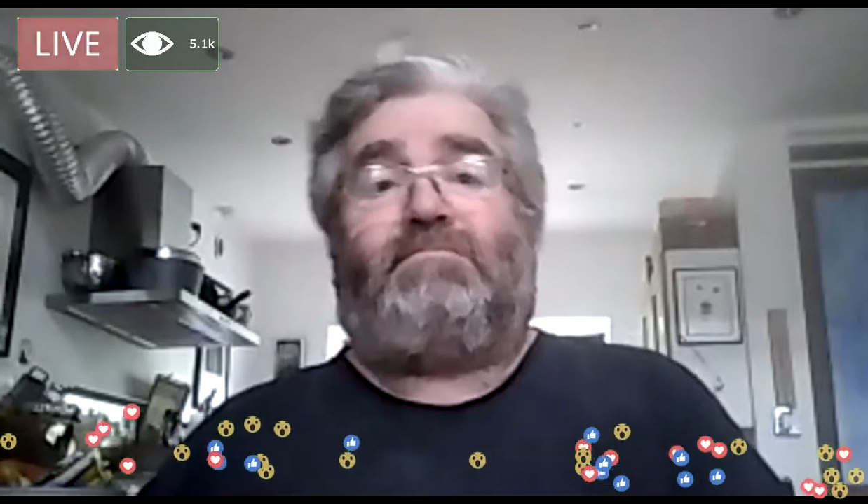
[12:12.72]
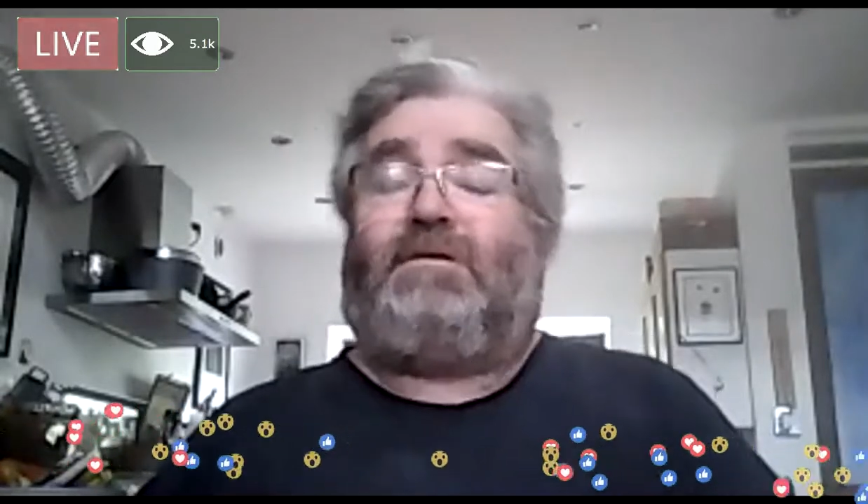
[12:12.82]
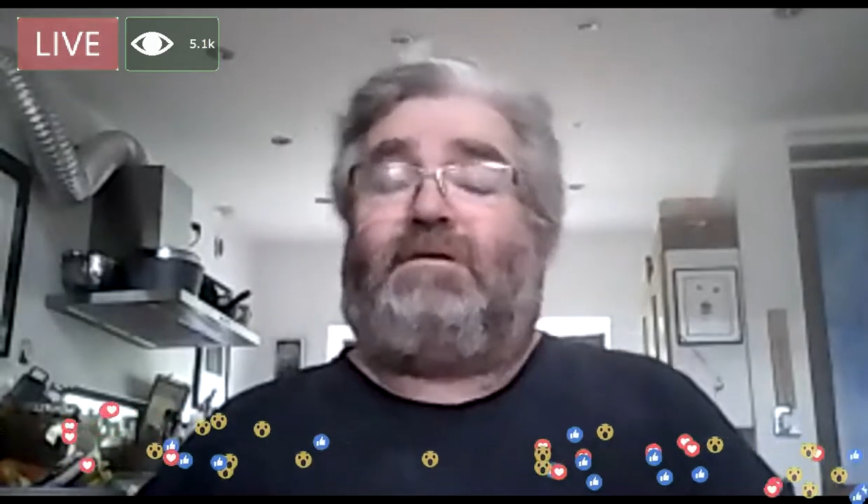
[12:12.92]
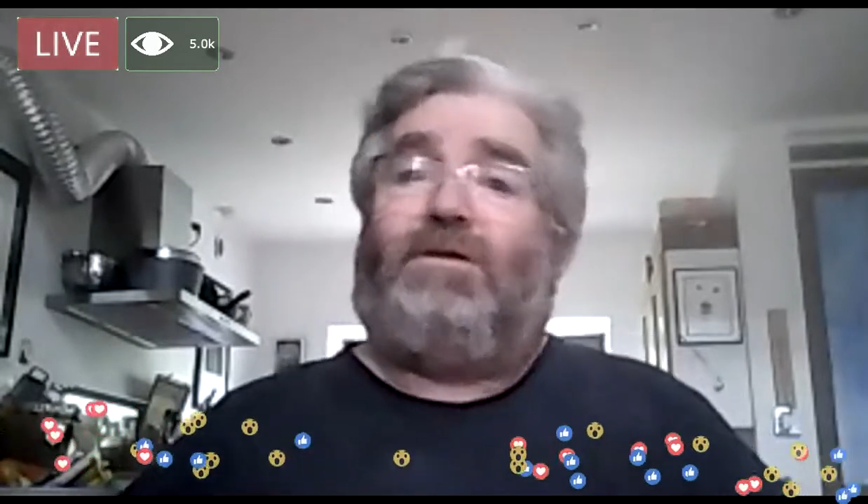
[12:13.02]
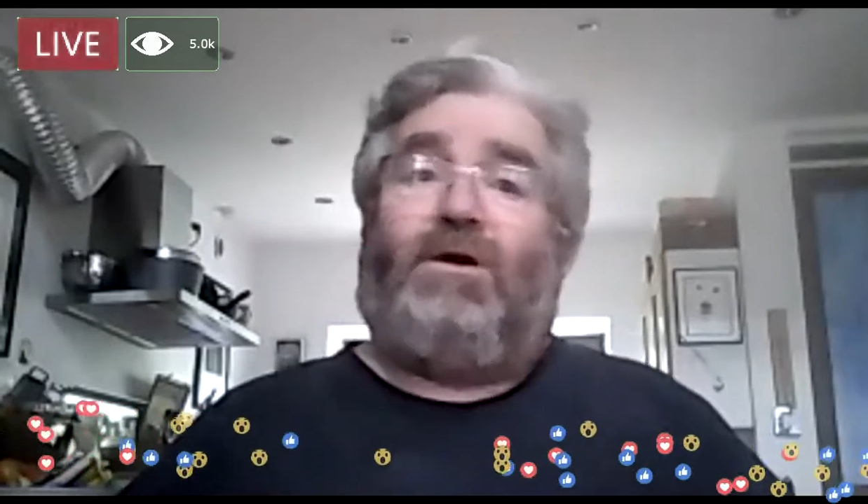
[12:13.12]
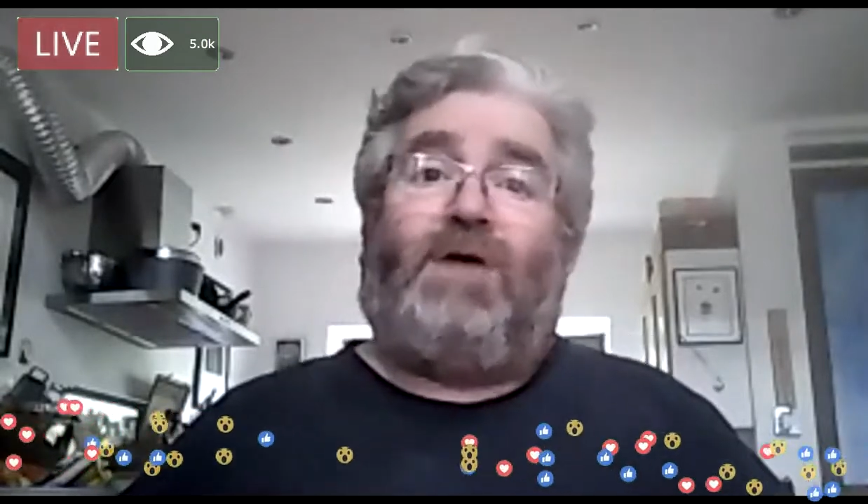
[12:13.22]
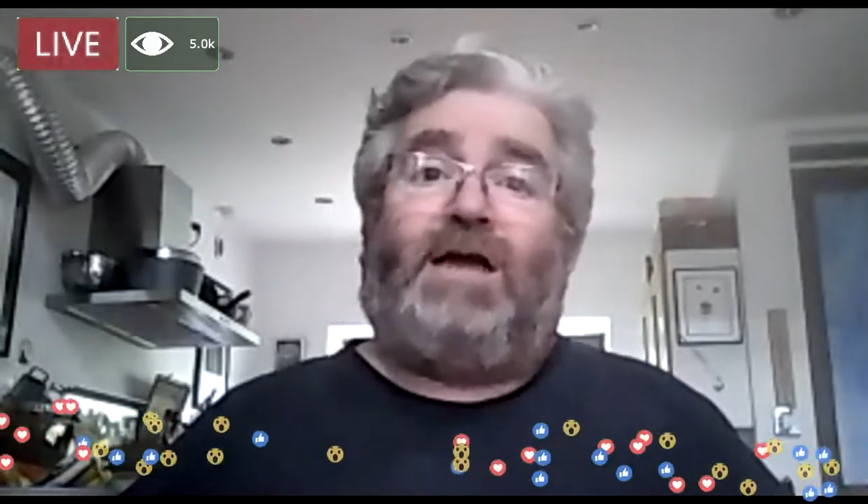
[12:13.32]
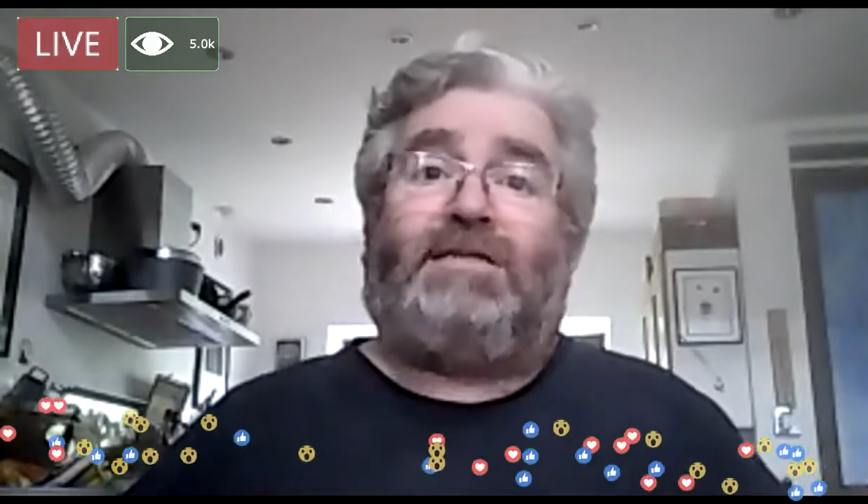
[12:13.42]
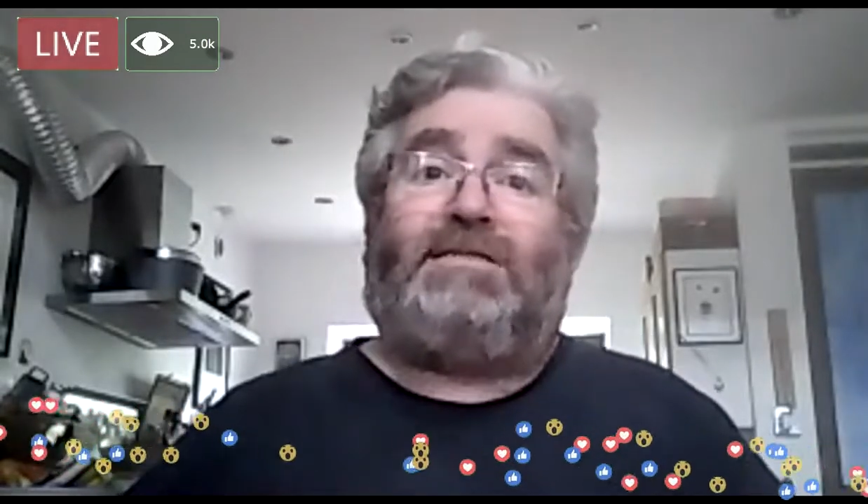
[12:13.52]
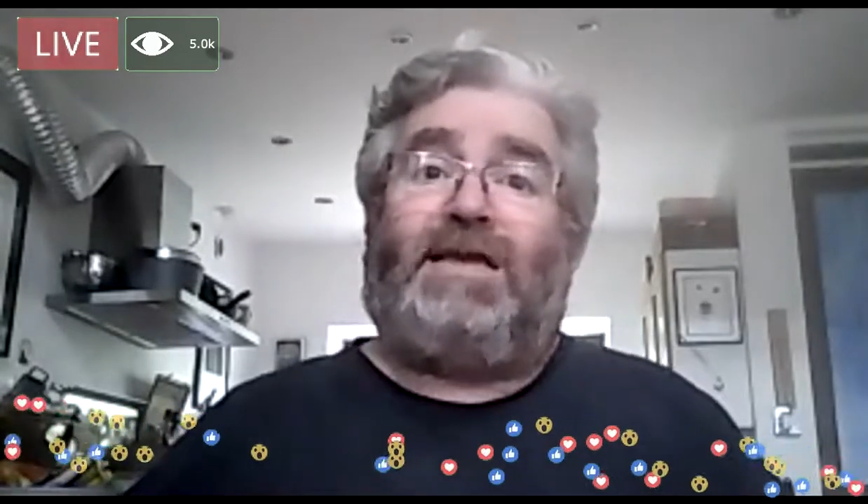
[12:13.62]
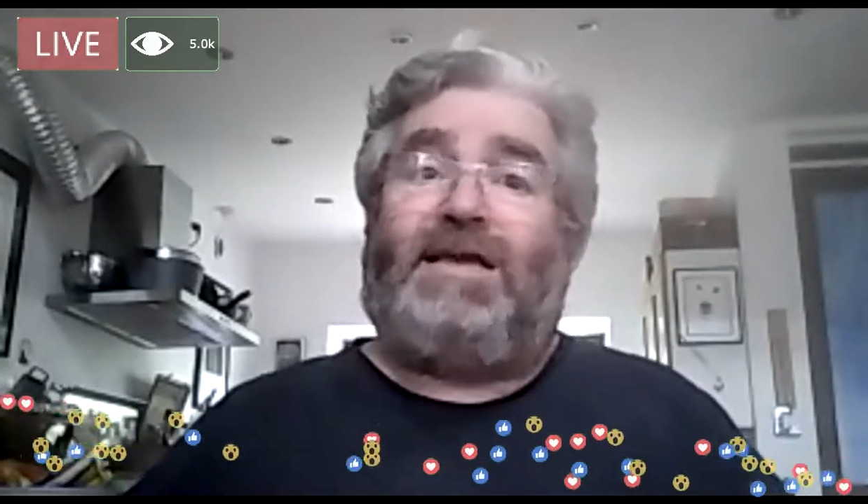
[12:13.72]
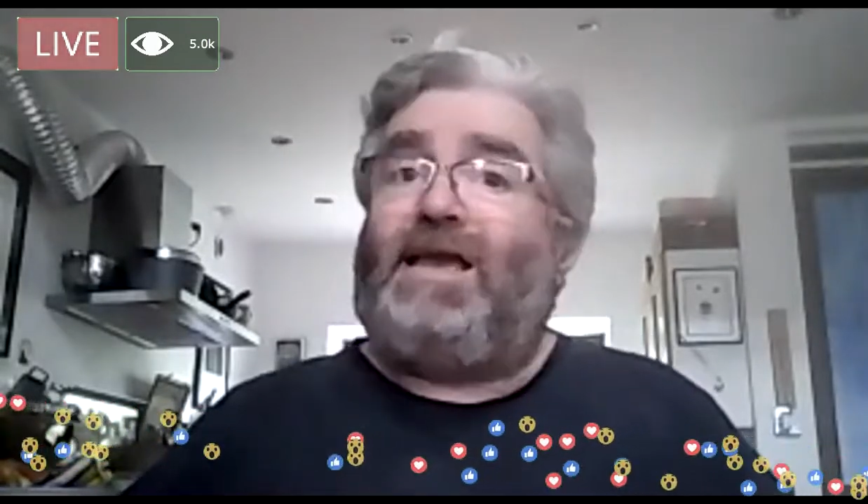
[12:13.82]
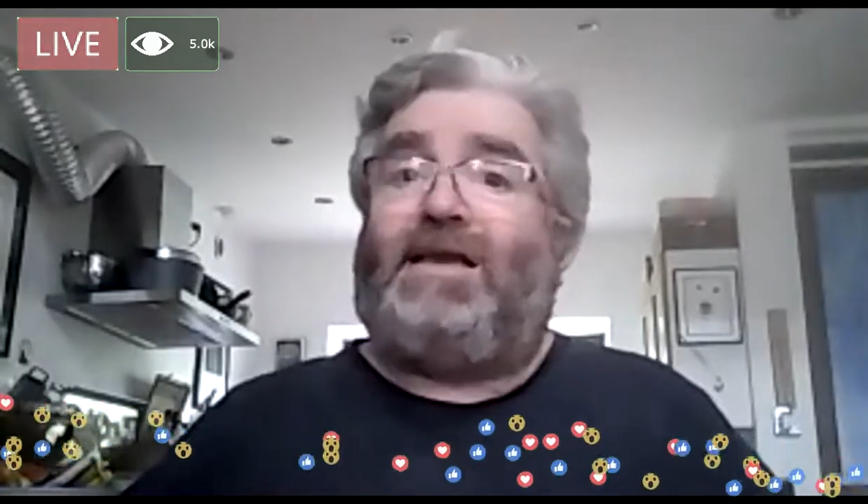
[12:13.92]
I can say, hey,